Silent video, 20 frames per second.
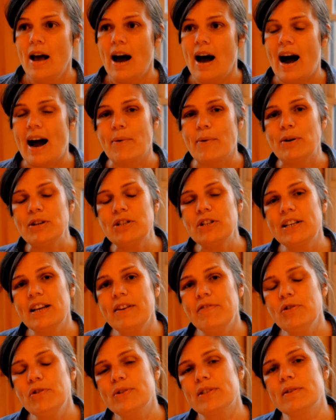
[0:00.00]
I want to give
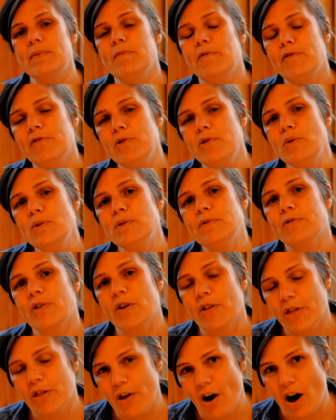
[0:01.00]
you some food for
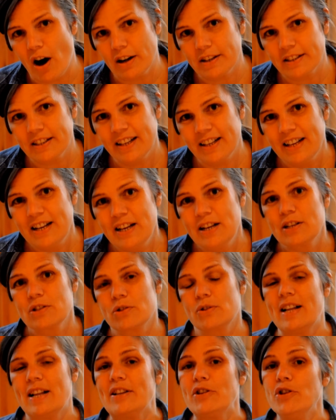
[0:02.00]
thought
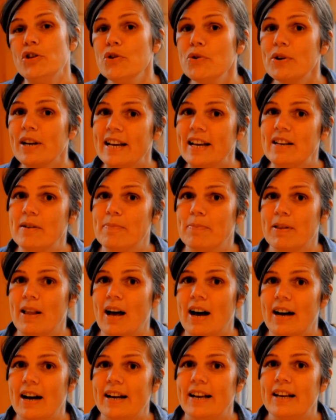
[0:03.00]
so that you can
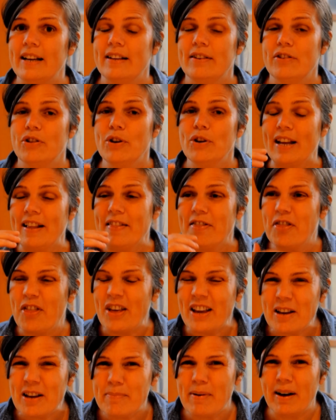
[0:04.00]

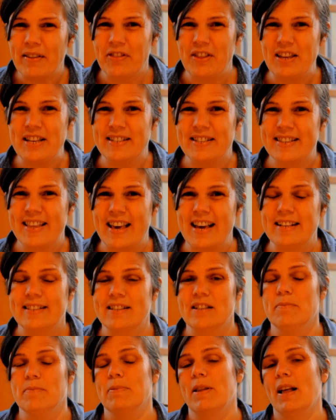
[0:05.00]
think about these things
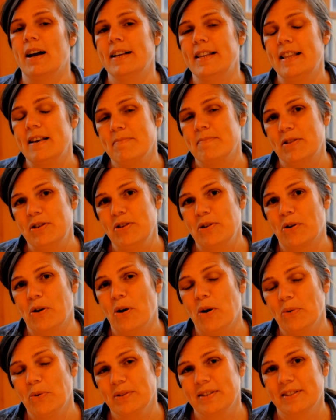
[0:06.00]
and apply them to your
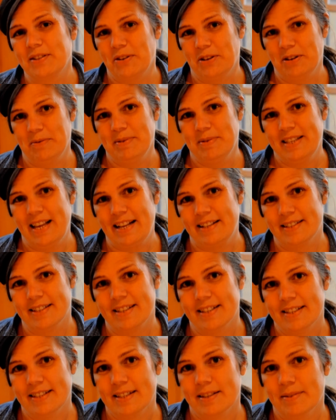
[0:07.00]
own
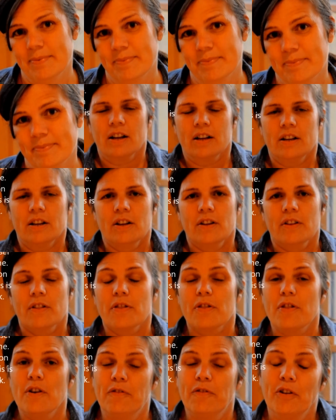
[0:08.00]
circumstances.
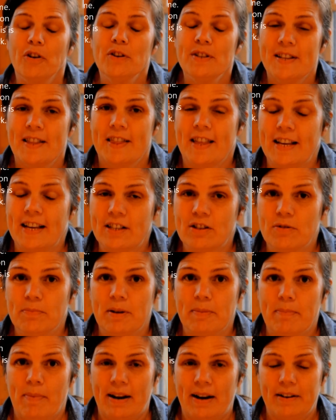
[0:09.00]
The first thing to
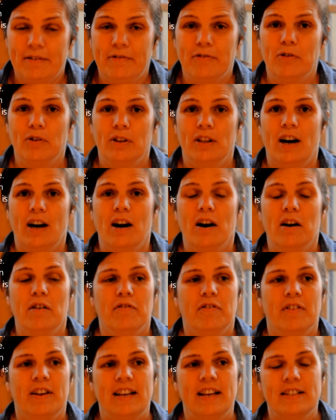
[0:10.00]
be mindful of
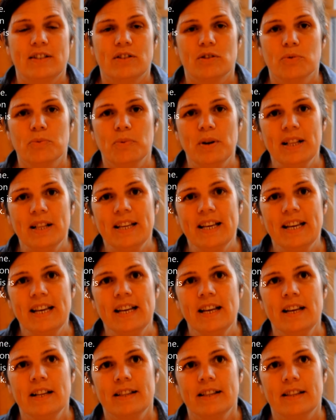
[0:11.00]
is to
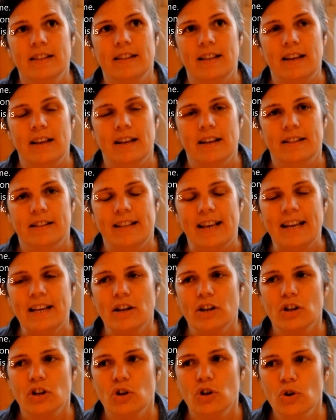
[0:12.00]
really take
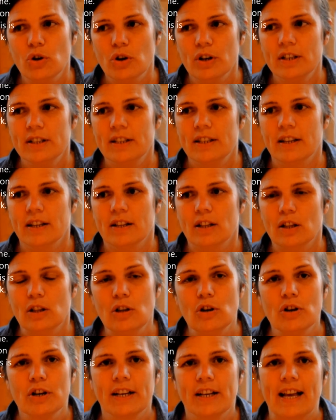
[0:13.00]
a good
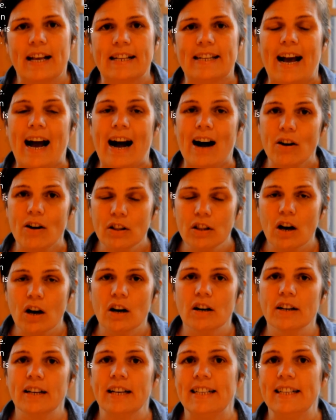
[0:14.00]
look at how
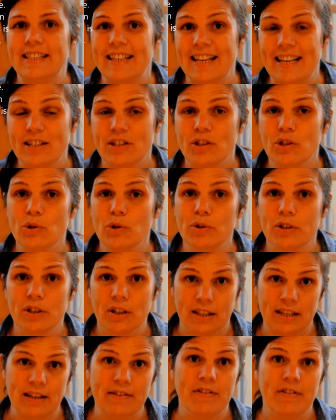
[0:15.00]
long it takes you to
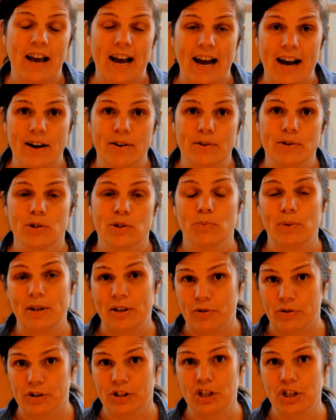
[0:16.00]
leave the house with
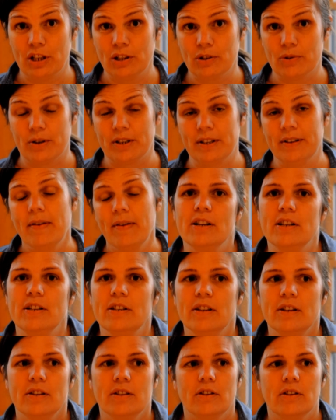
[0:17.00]
your children.
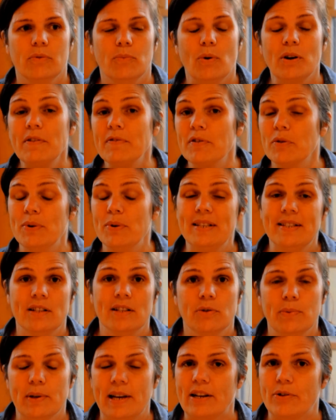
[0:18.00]
And one of the reasons
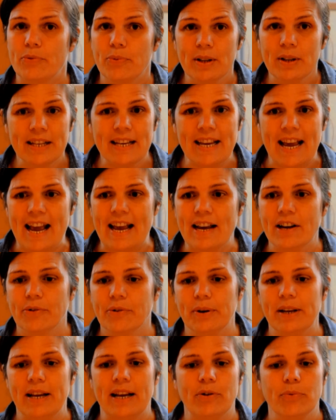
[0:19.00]
we get really
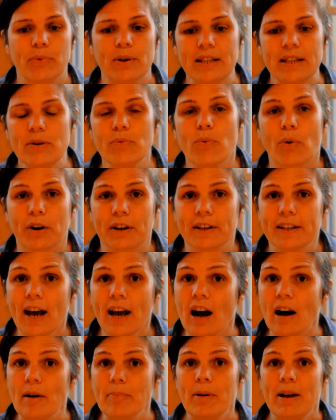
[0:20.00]
angry and really worked
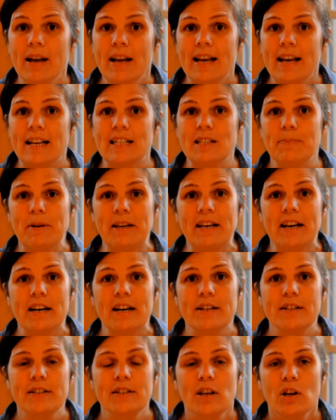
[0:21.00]
up is
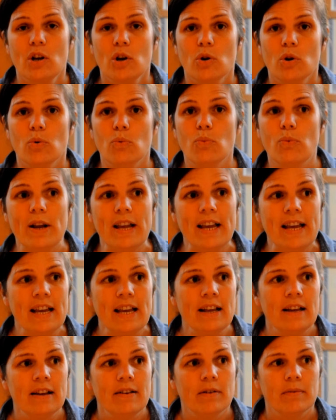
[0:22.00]
because
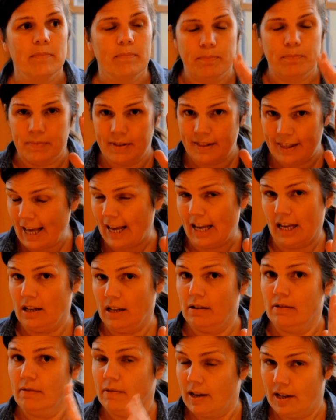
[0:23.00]
we
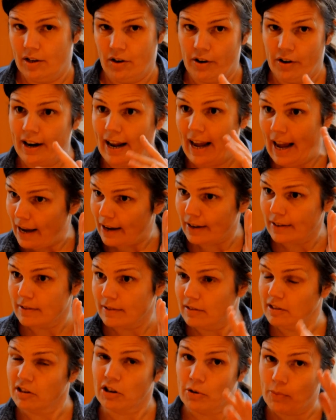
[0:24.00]
think in our
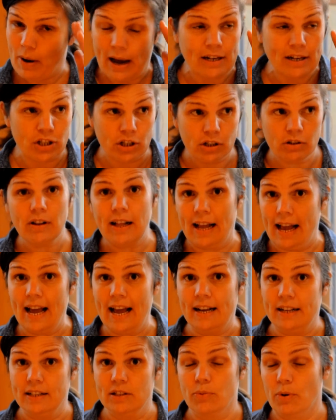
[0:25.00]
heads, in our rational
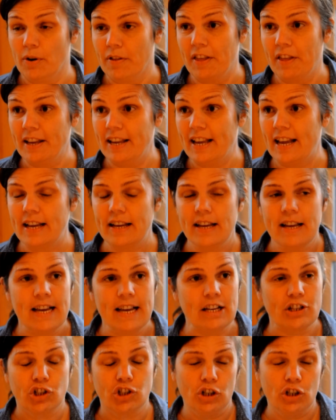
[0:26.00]
heads, we're thinking it